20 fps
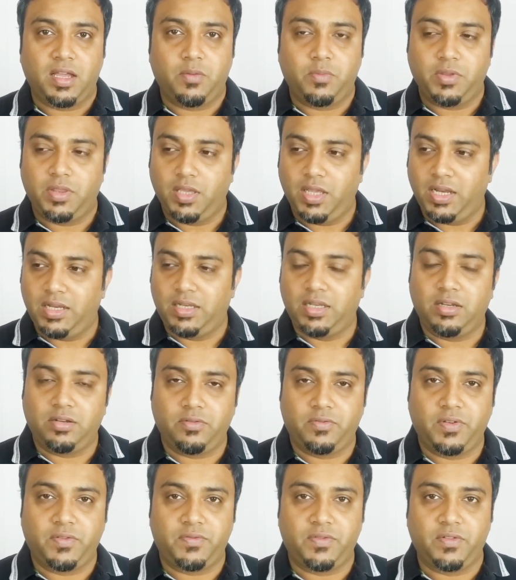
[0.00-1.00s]
with the 18 to
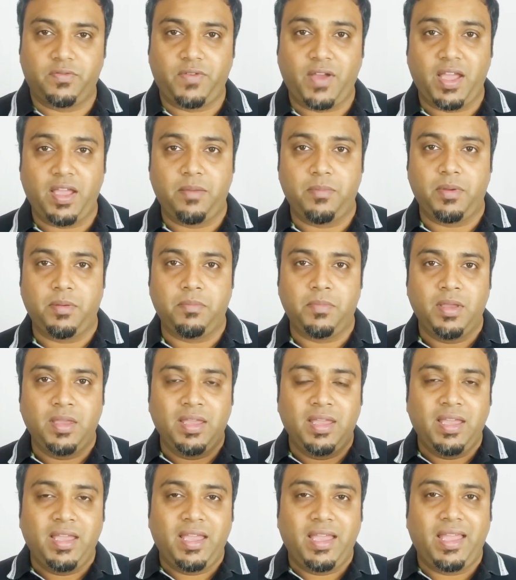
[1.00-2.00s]
55mm
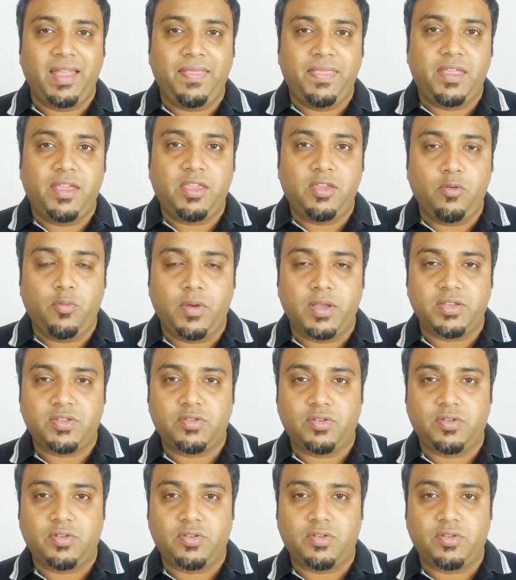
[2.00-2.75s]
in the US.